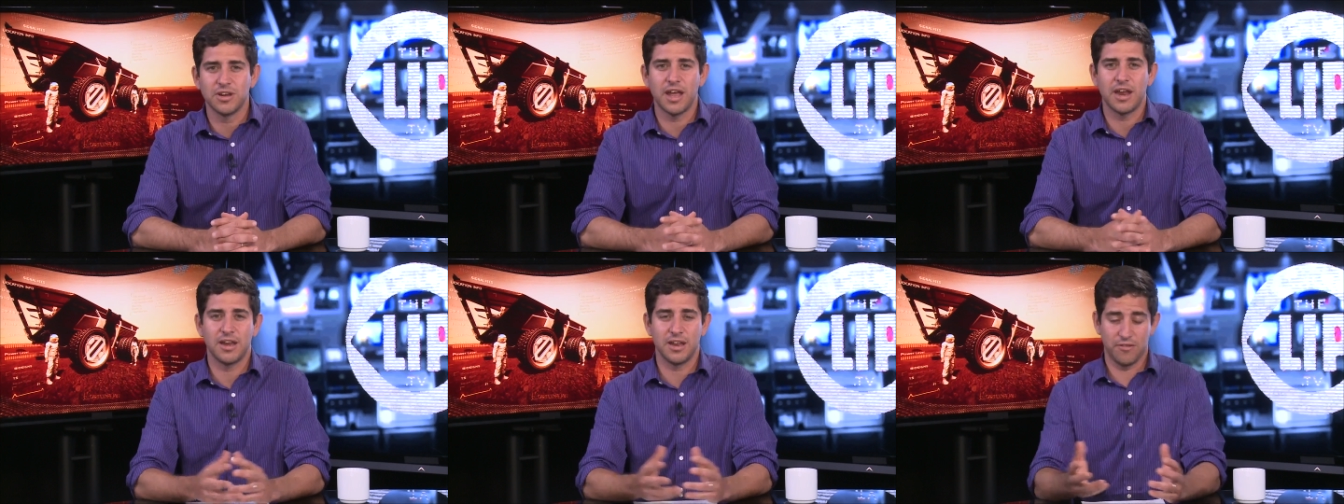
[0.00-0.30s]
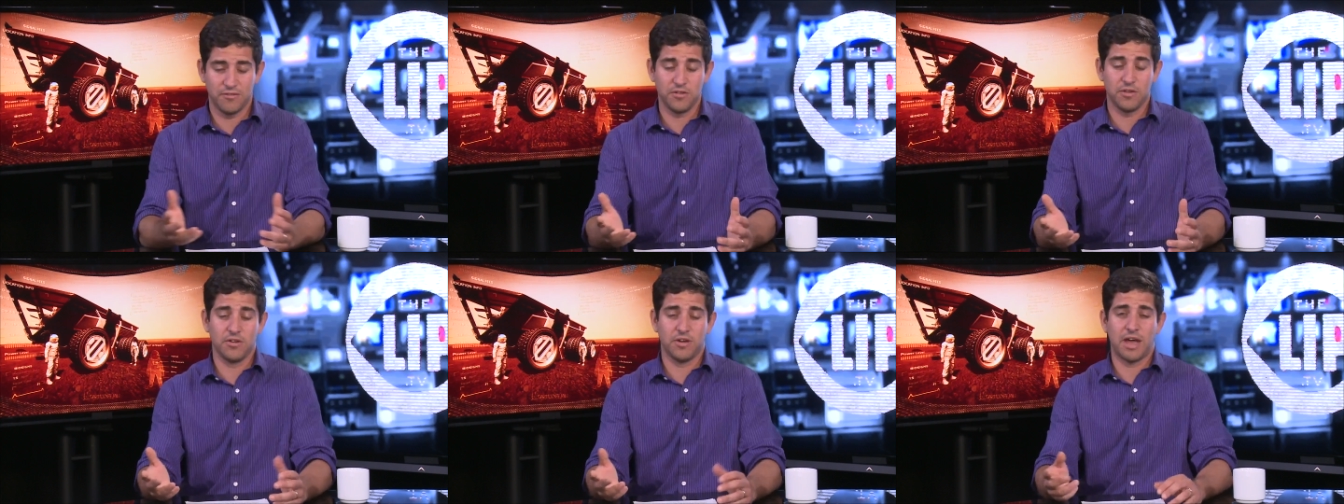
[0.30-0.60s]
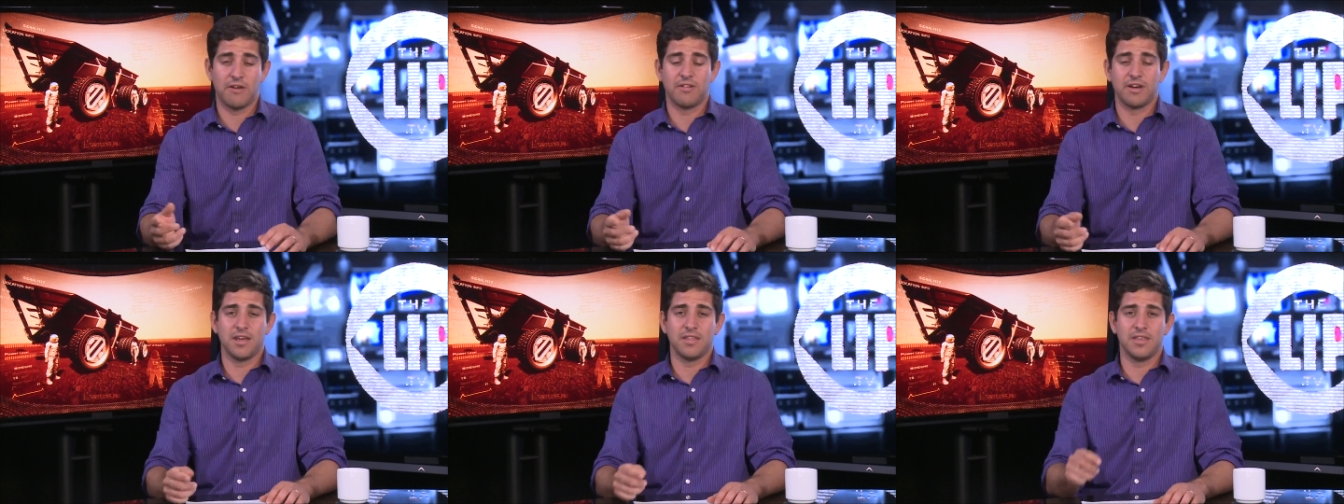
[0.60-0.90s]
and if you
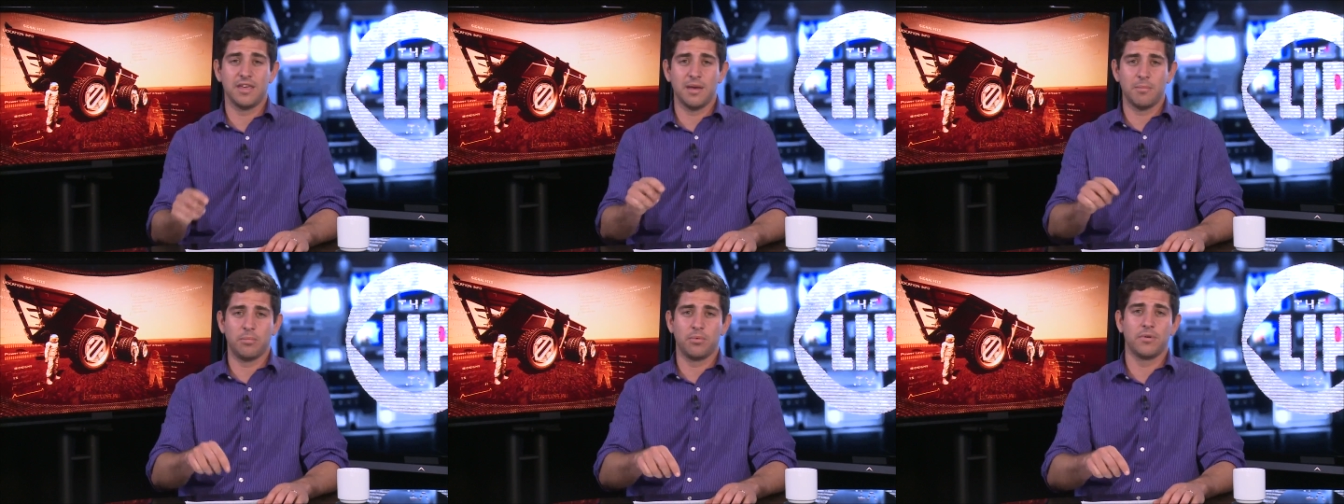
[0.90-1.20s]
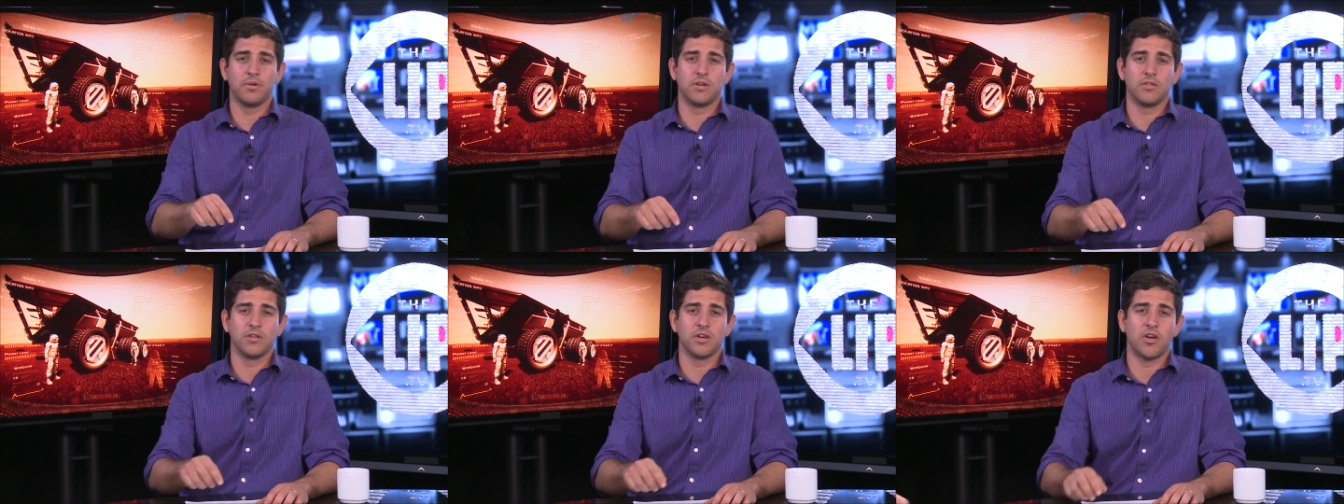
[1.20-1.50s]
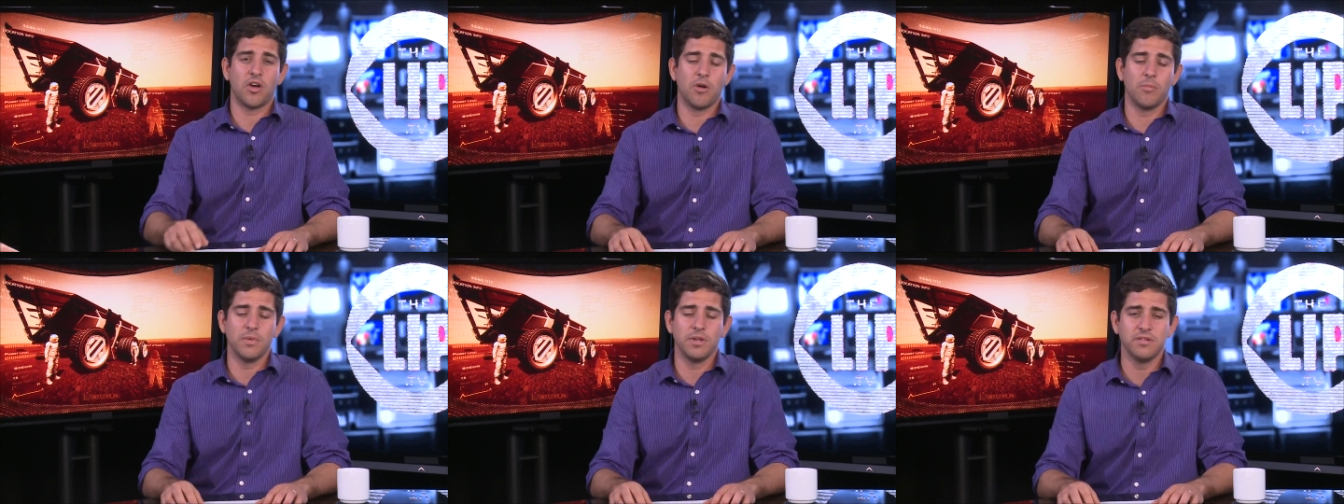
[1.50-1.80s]
have an idea, put it in the
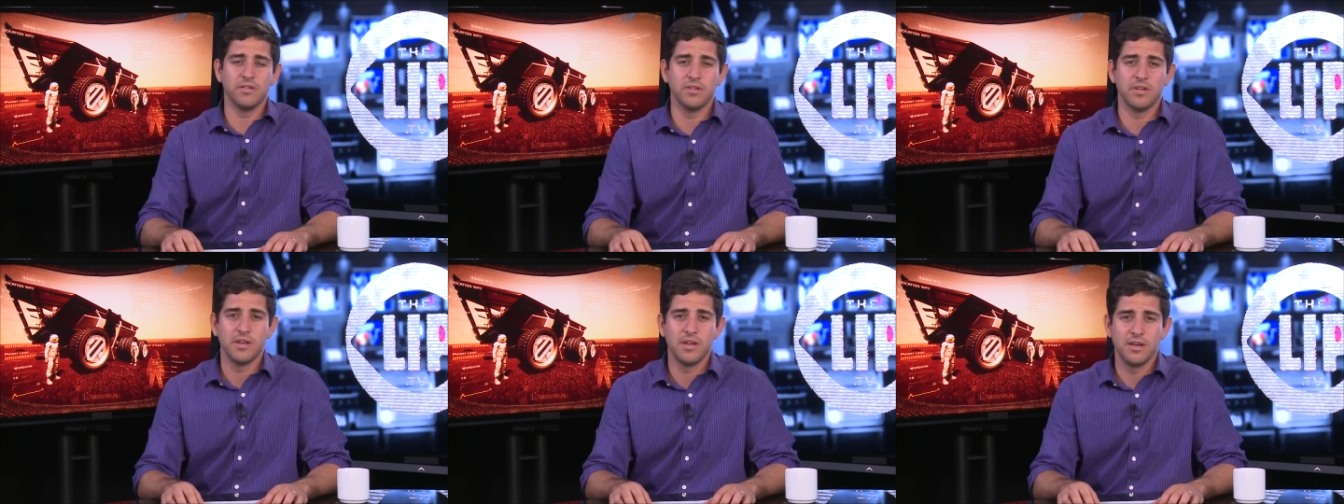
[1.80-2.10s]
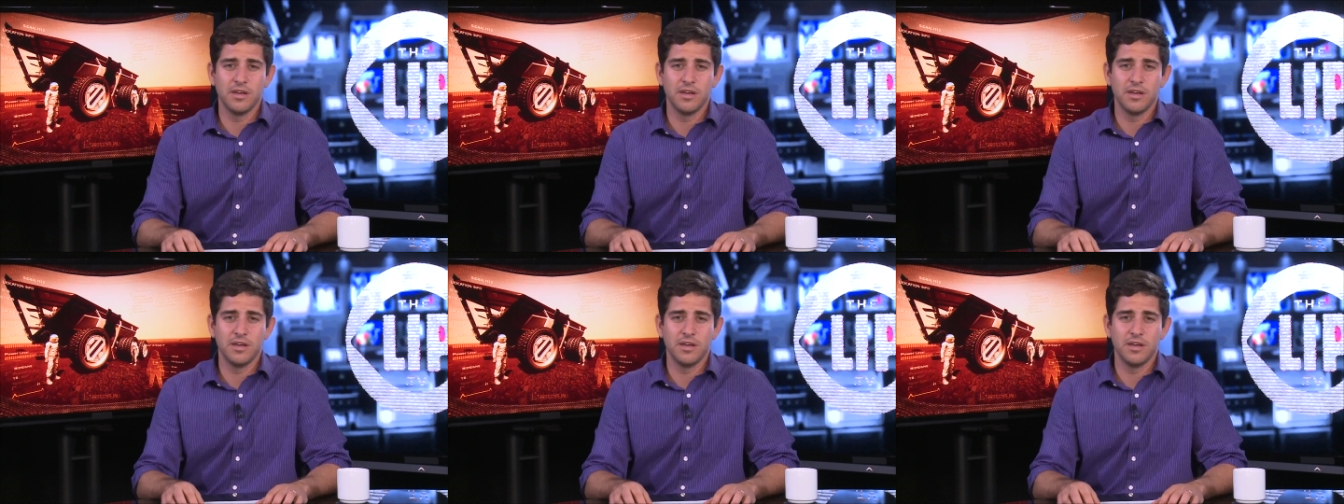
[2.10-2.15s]
comments,